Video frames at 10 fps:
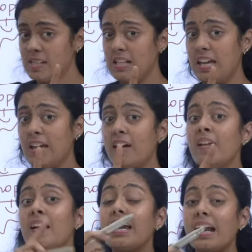layer.
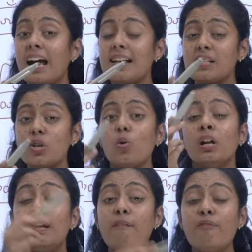They can ask you
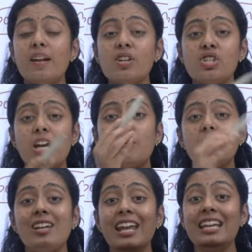differentiate
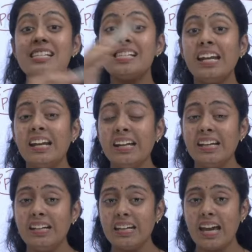between exine and
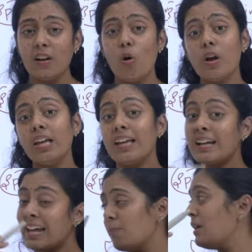intine. Okay, that
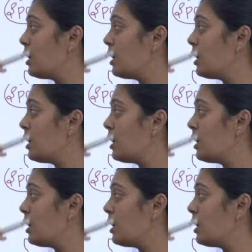can be a